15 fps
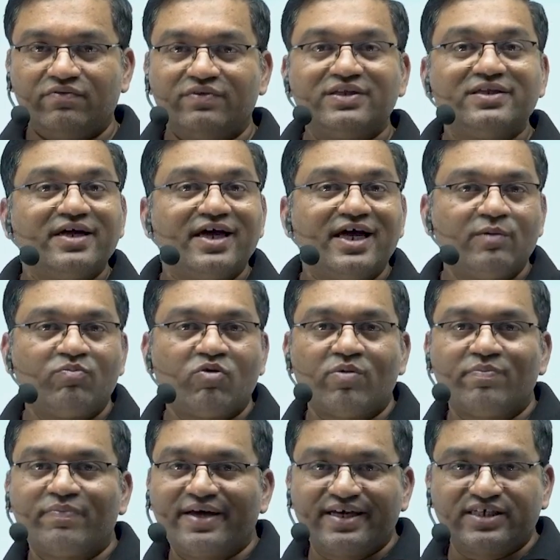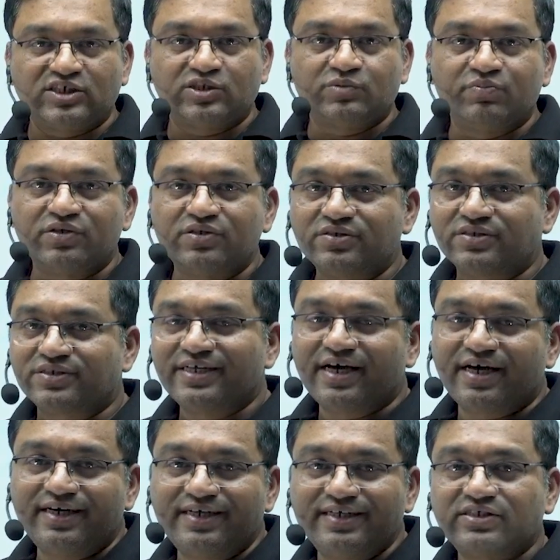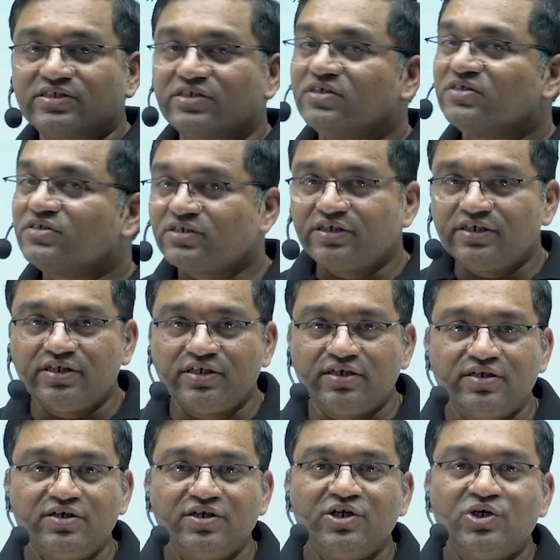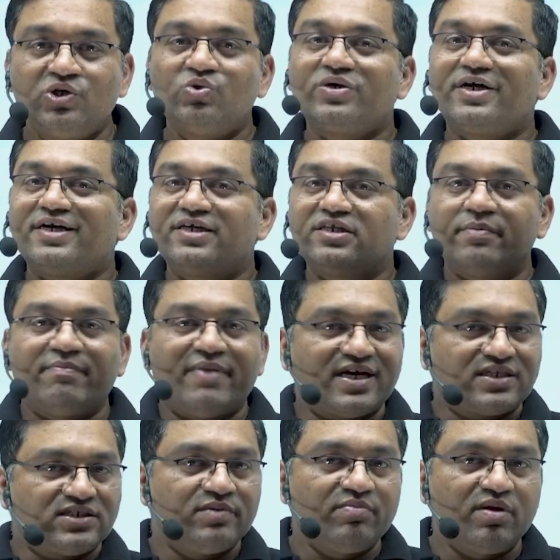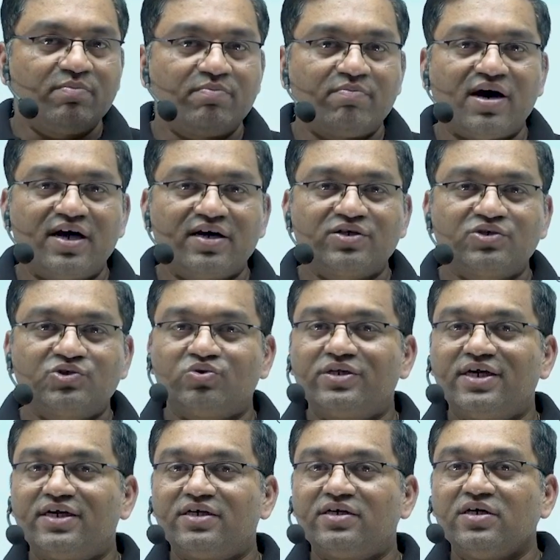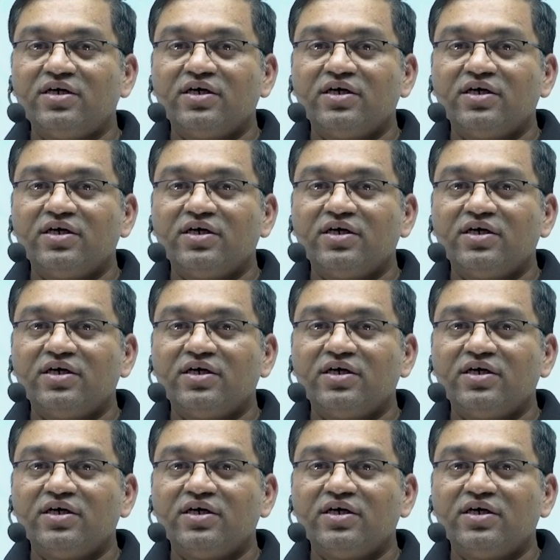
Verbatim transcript: With the help of experts, they are discussed here to get the maximum mark, so that